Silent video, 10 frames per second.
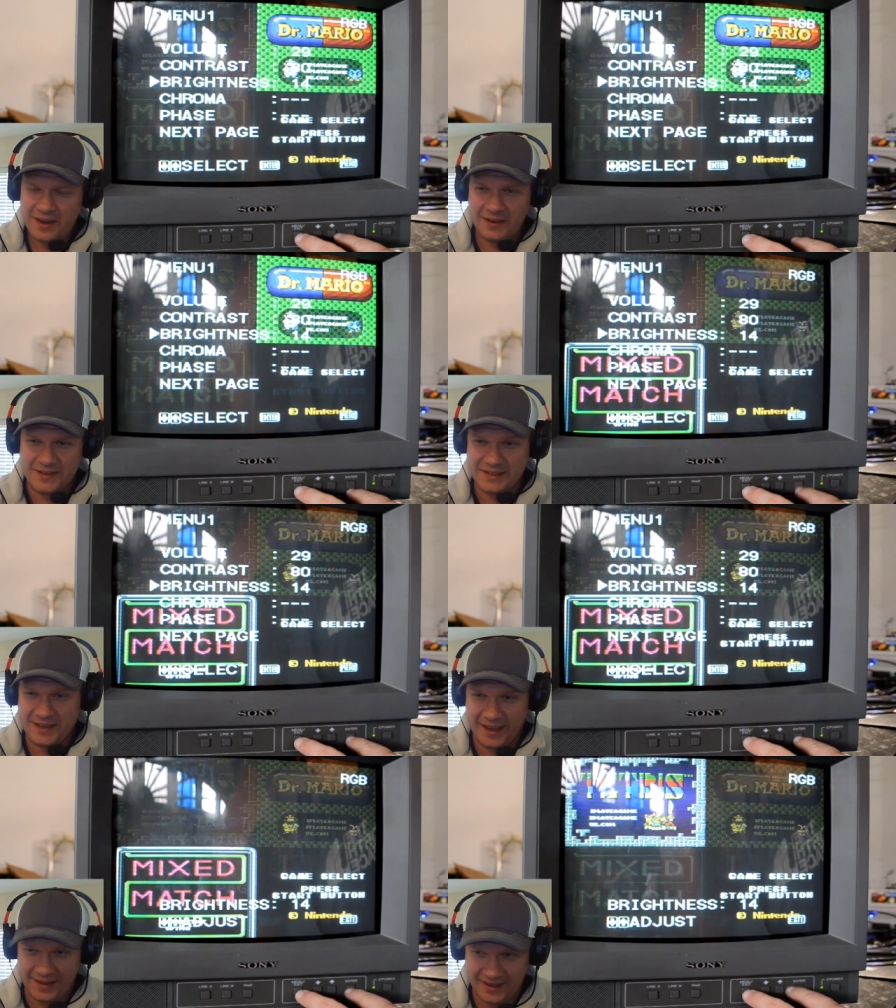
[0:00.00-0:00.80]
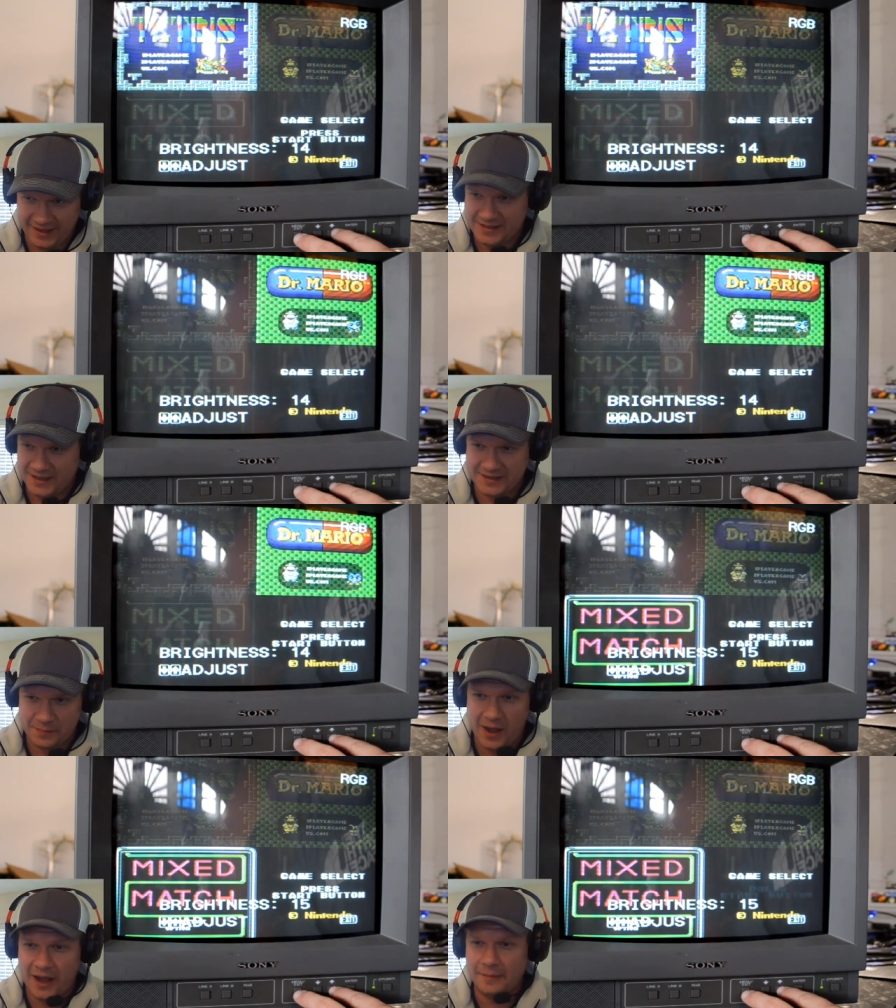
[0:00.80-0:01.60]
Because that's again the easiest
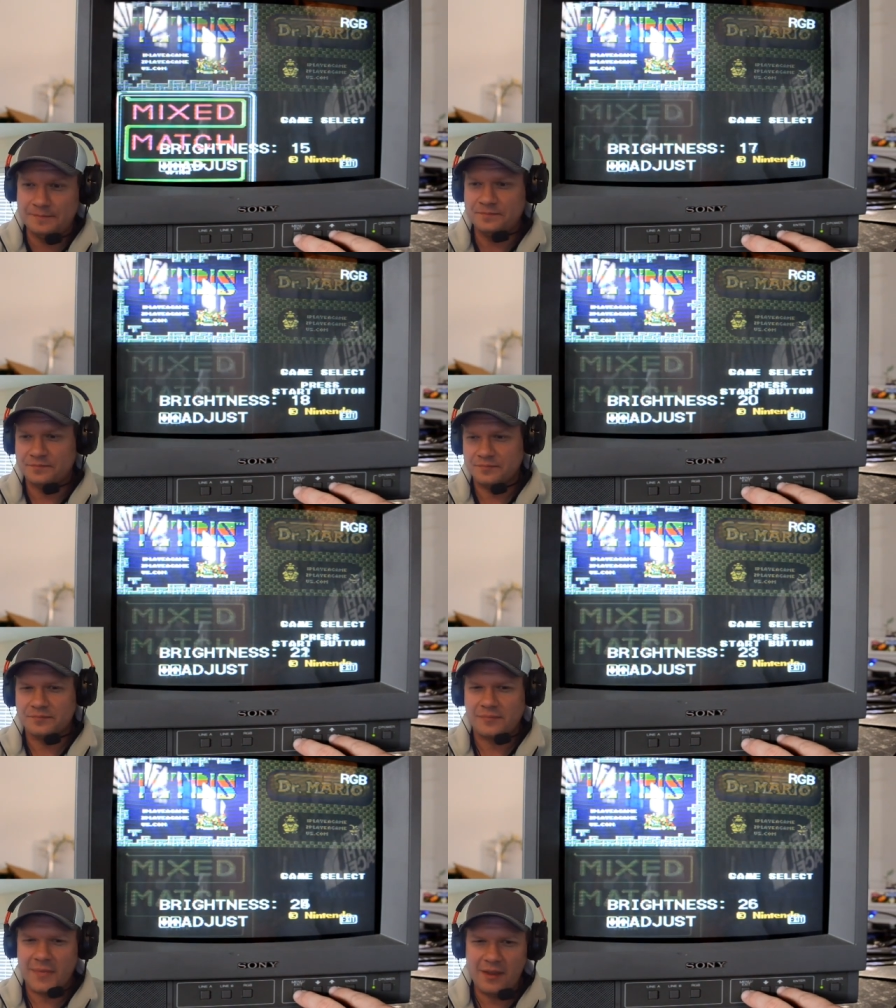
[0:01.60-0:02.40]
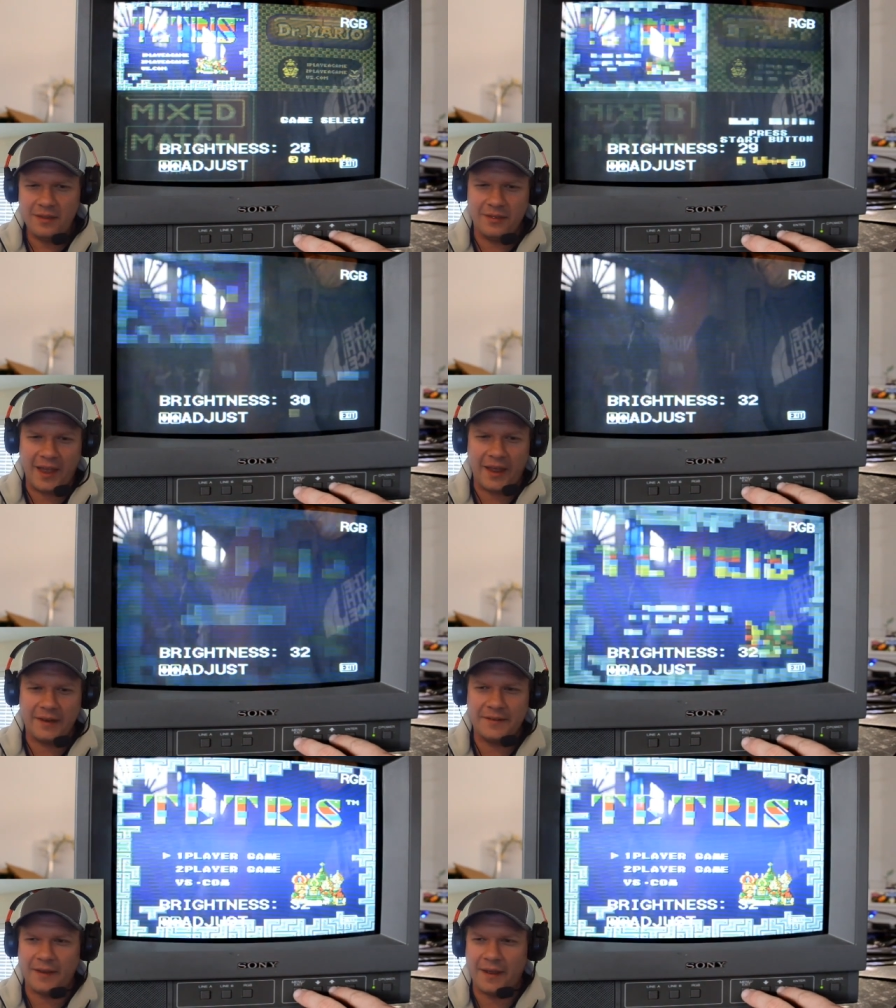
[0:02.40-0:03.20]
mod
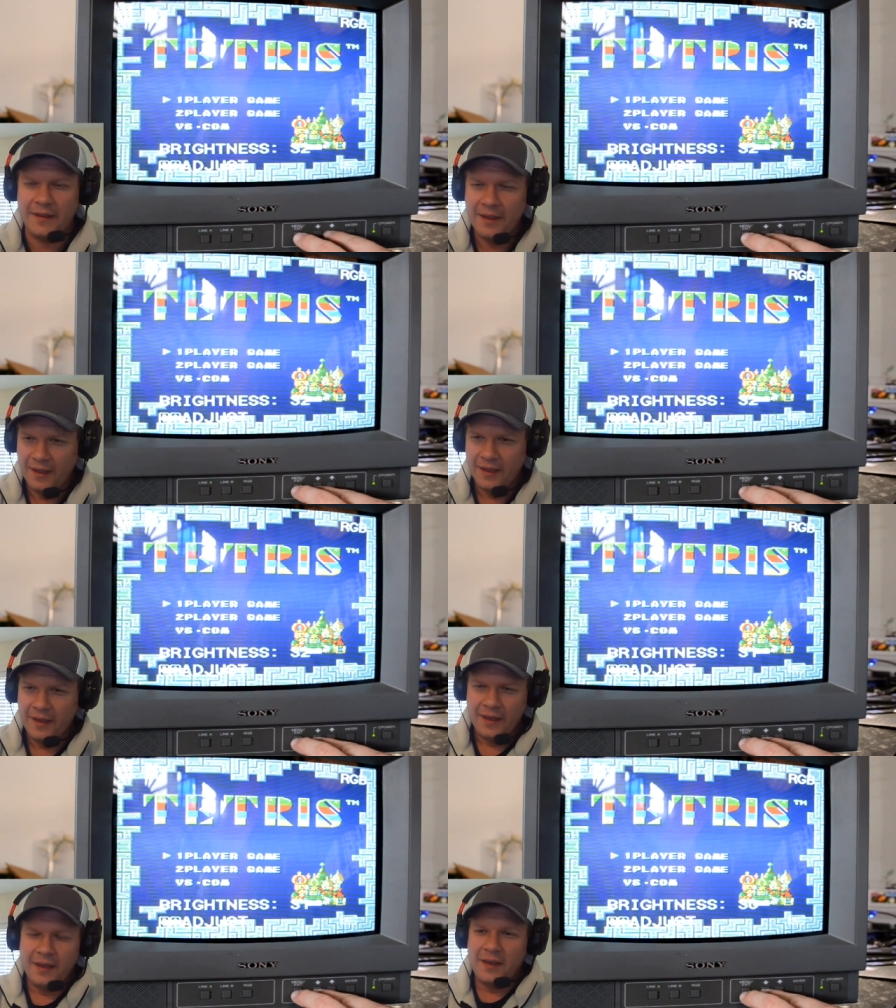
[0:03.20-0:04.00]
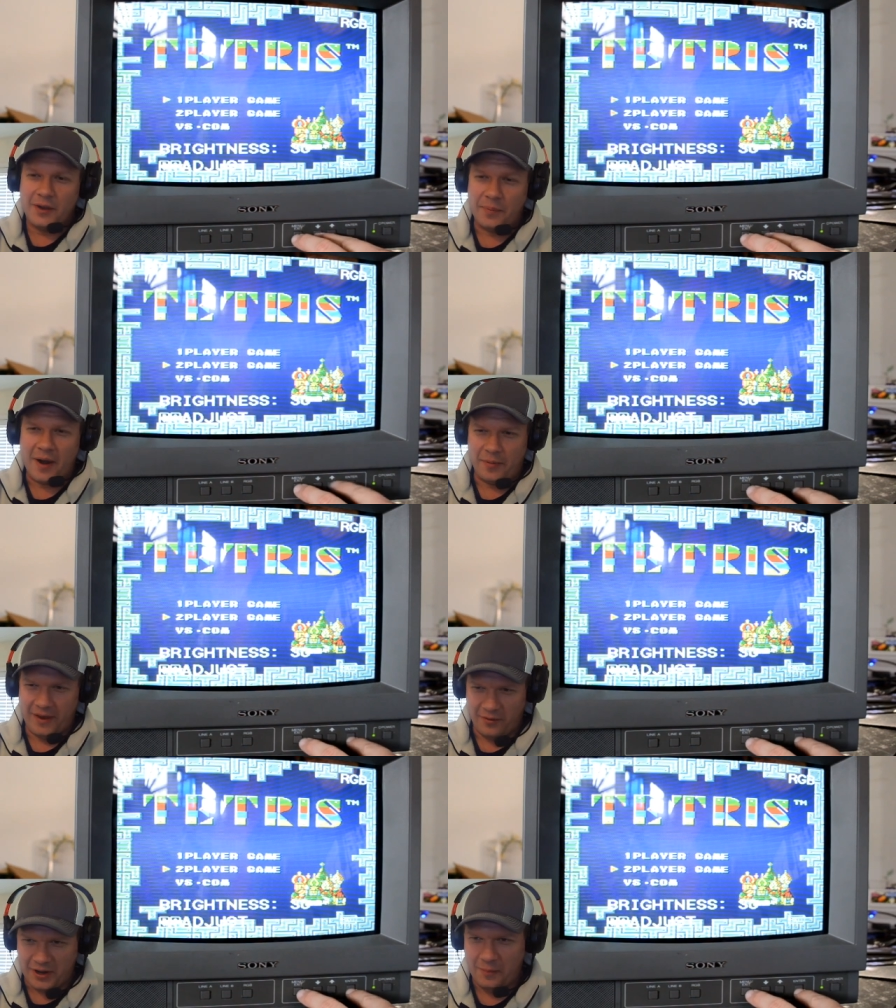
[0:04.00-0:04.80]
that uh, you'll probably
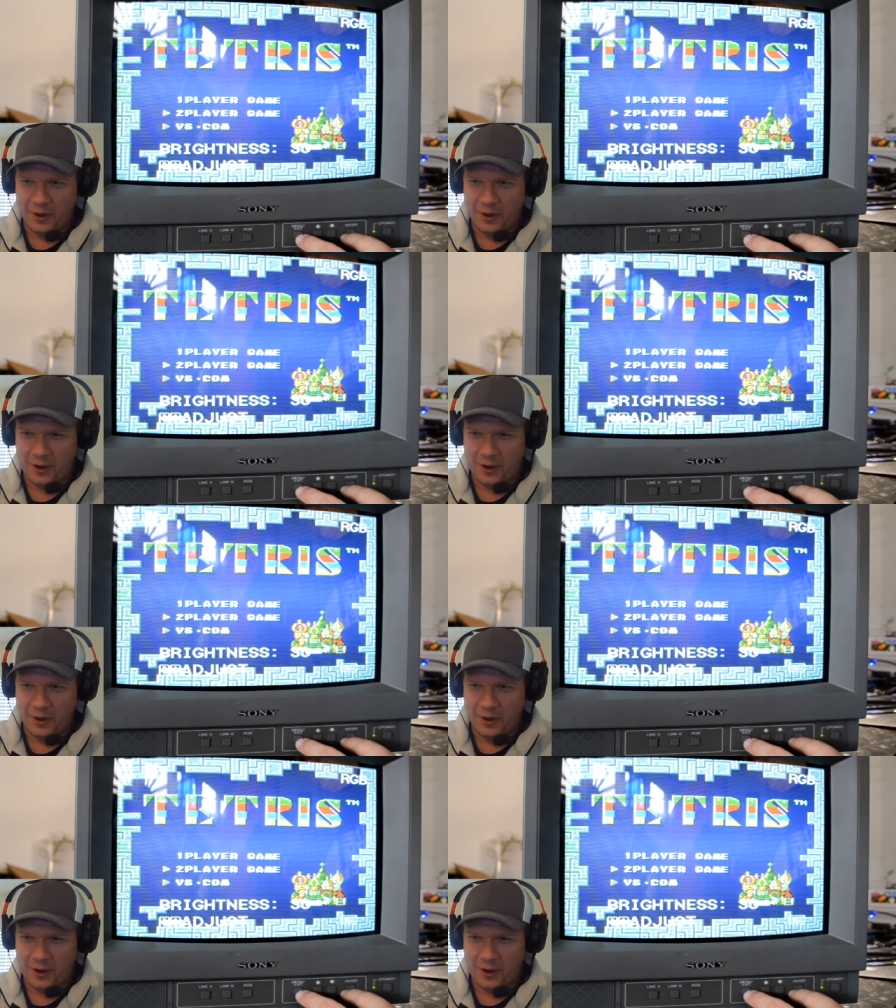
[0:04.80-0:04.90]
ever come